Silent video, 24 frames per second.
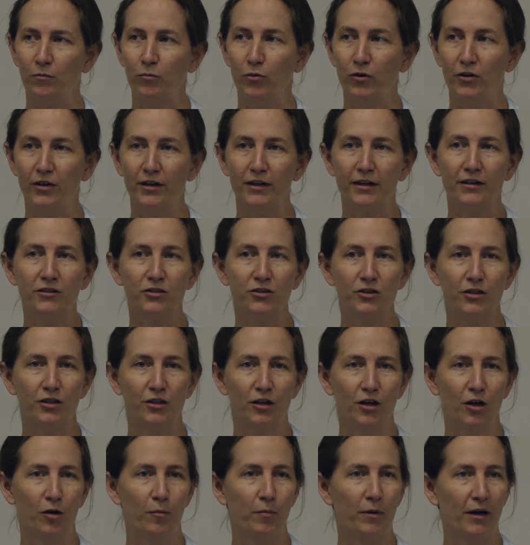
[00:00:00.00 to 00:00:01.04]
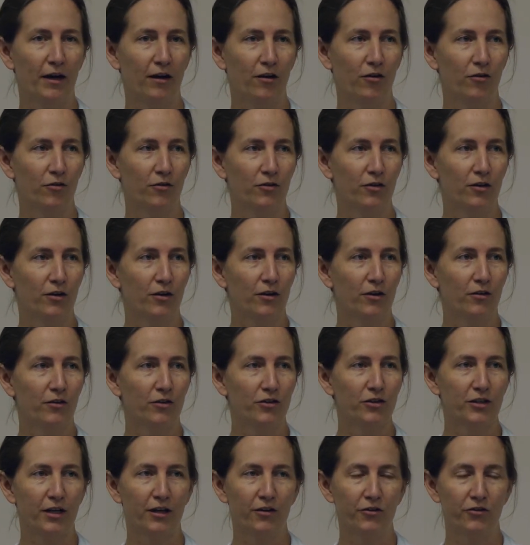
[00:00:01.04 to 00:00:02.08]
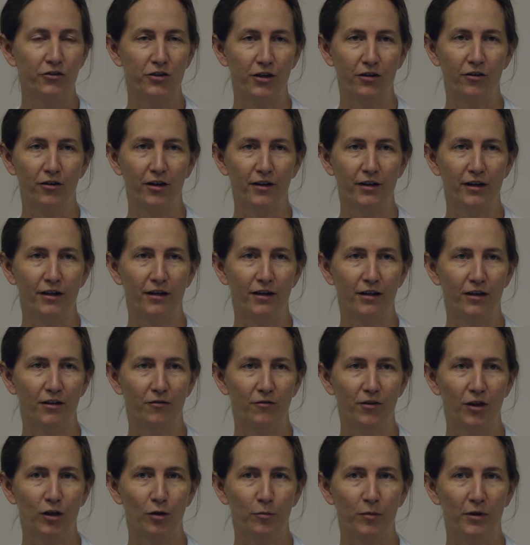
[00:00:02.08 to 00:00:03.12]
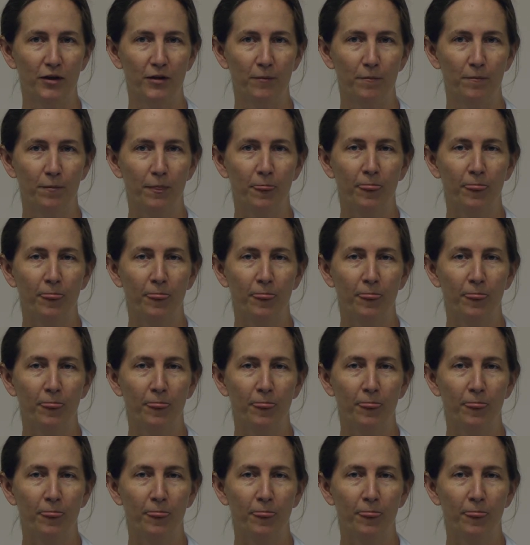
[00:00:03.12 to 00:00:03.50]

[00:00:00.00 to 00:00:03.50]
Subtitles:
prediction about the child's gender identity development.